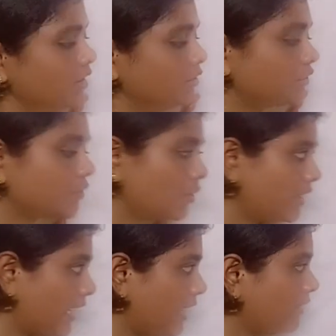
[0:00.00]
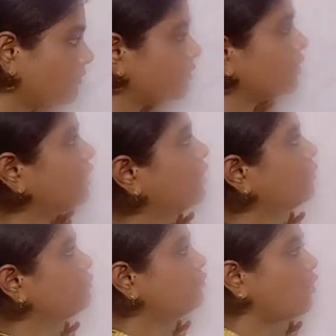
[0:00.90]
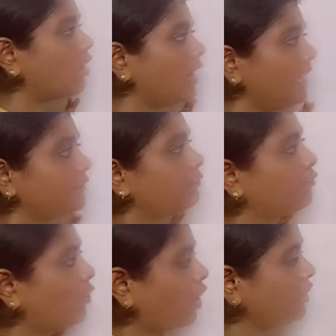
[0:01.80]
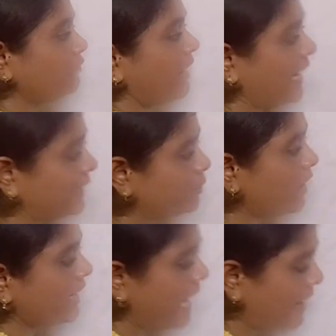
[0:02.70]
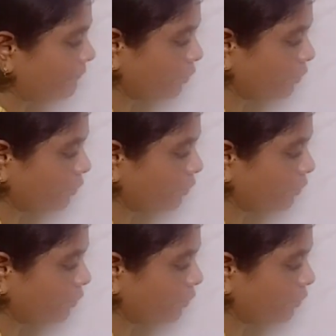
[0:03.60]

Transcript: So now, at what value I have to